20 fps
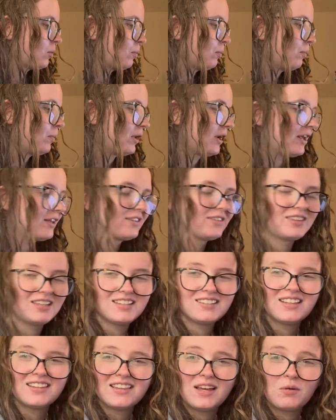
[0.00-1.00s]
but I
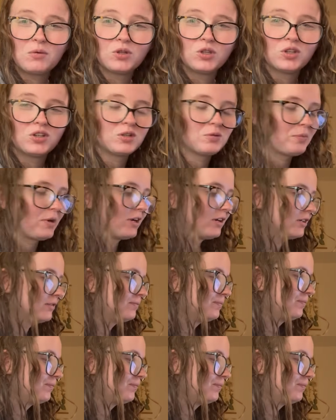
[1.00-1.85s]
think that will look better.